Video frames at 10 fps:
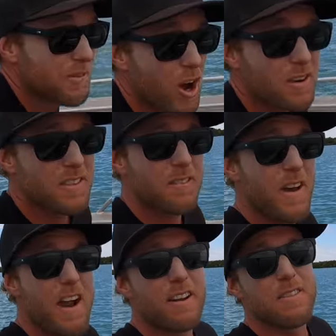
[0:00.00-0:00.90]
We've got the
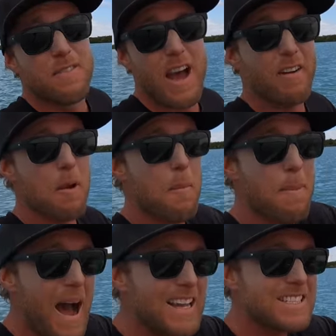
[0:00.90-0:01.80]
very, very
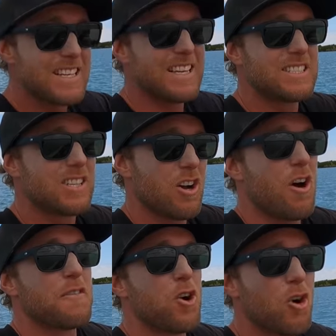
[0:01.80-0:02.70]
basics
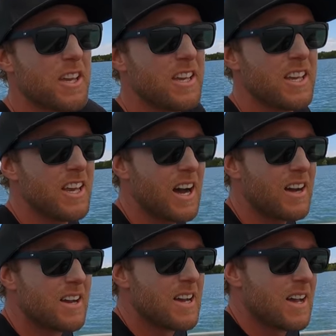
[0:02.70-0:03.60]
of cooking gear.